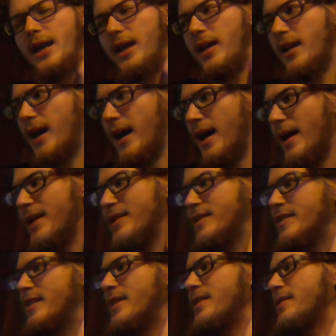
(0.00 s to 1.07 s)
And I
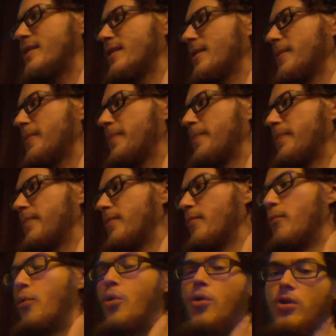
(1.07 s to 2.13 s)
sit
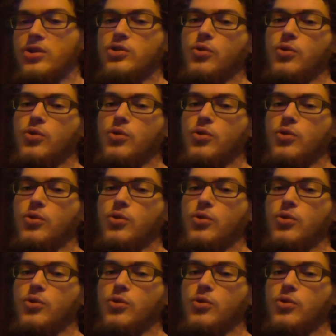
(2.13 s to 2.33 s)
more